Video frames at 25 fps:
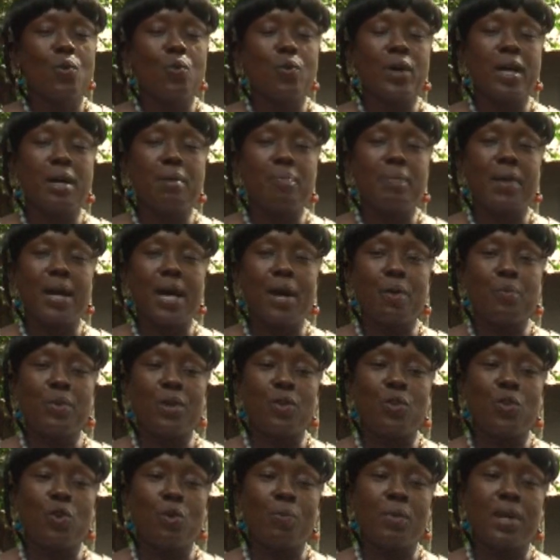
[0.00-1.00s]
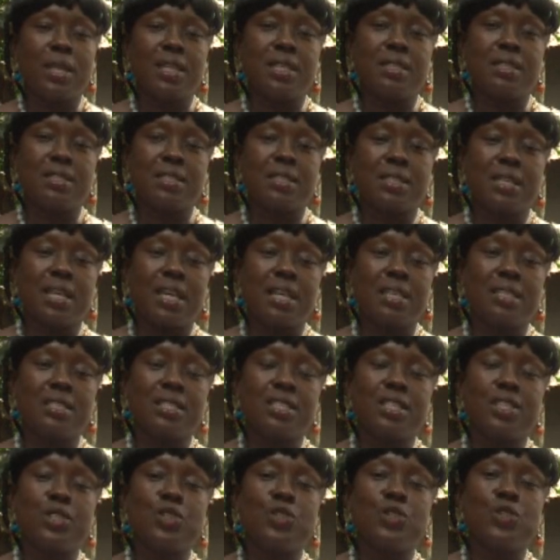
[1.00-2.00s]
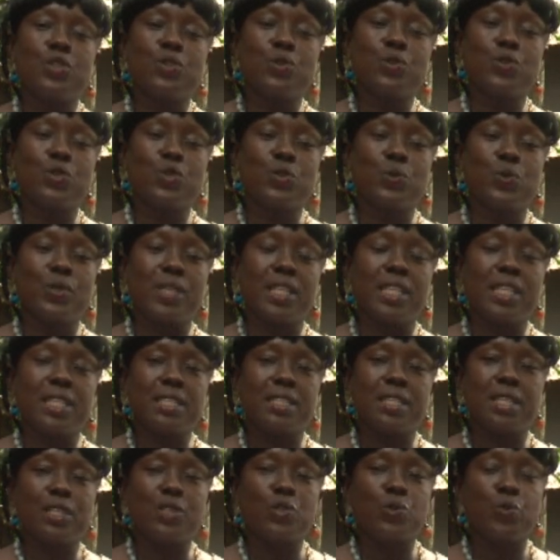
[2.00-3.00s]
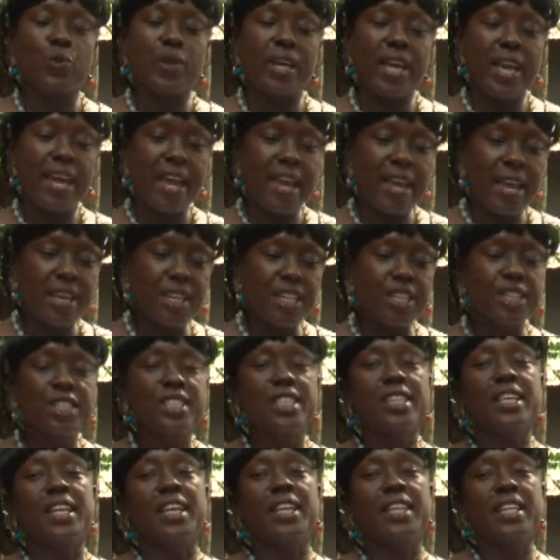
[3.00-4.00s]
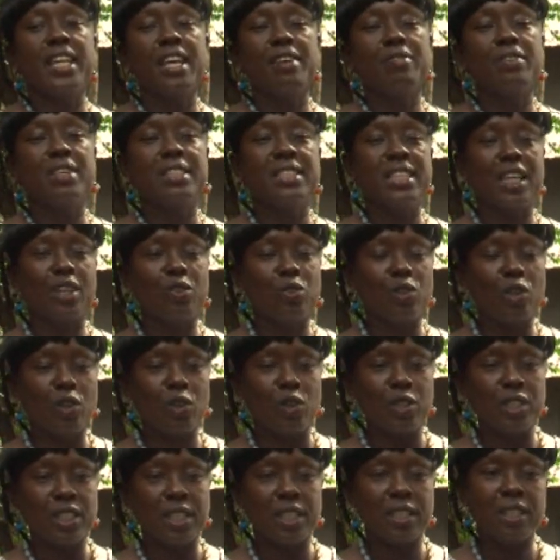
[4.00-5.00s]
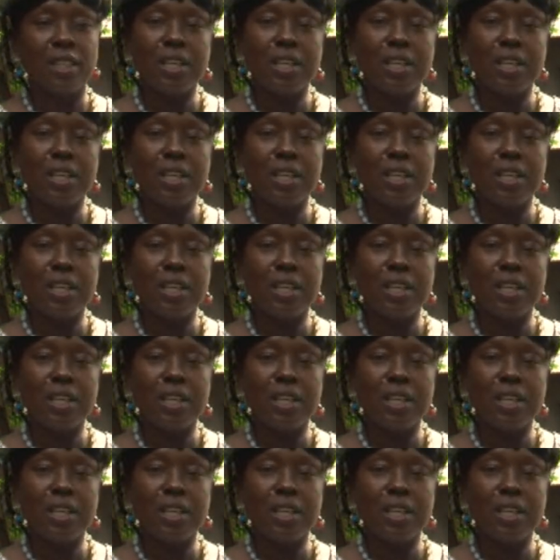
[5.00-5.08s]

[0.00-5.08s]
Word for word: whereby we normally discuss issues related to each and every technology.